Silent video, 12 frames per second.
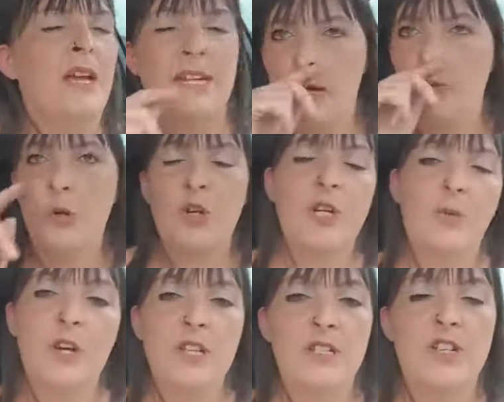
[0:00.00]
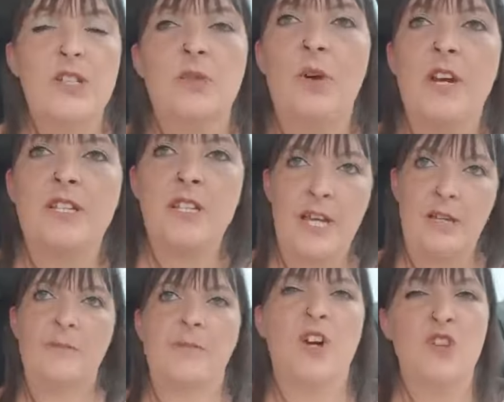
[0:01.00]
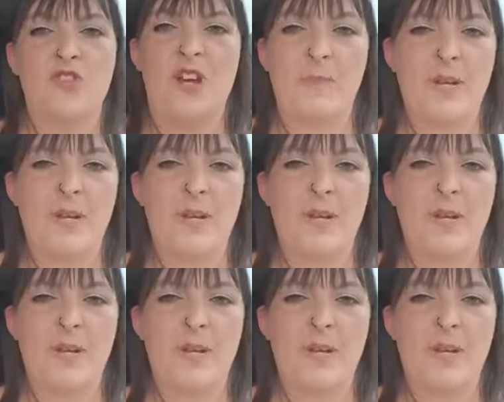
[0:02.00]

Now, I'm not going to use the word contract,